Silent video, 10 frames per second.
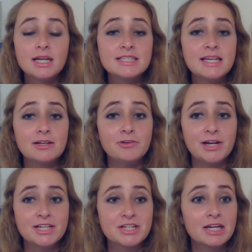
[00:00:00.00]
His
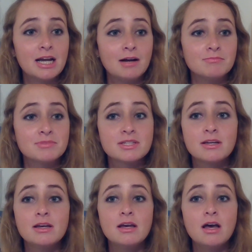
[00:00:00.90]
declaration comes
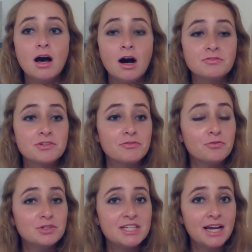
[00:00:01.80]
after
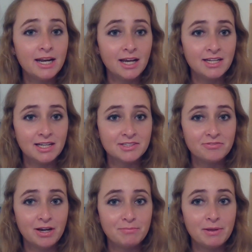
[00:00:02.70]
40
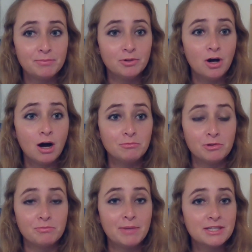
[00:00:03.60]
unidentified people armed
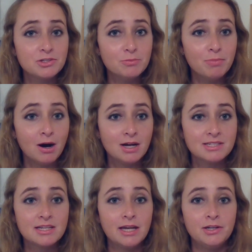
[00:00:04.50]
with metal
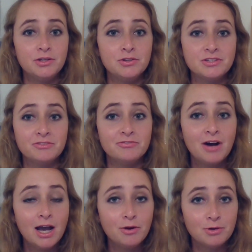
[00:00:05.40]
bars and using
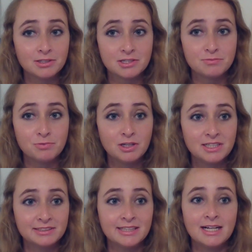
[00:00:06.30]
fireworks as
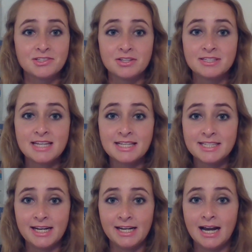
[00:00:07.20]
projectiles on
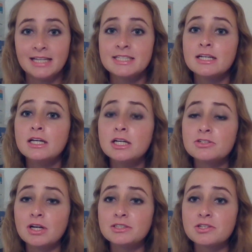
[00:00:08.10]
Saturday night
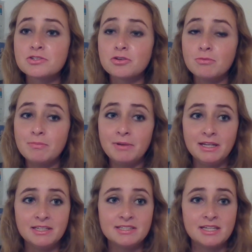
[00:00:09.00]
tried to storm a
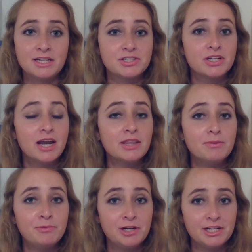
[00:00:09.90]
police station at
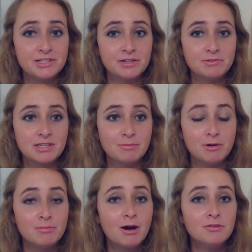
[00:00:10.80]
the Parisian
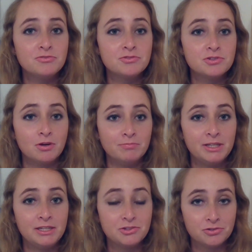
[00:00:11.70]
suburb of
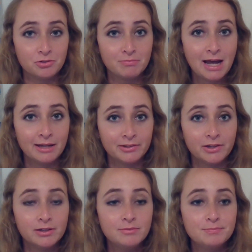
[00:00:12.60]
Champigny-sur-Marne.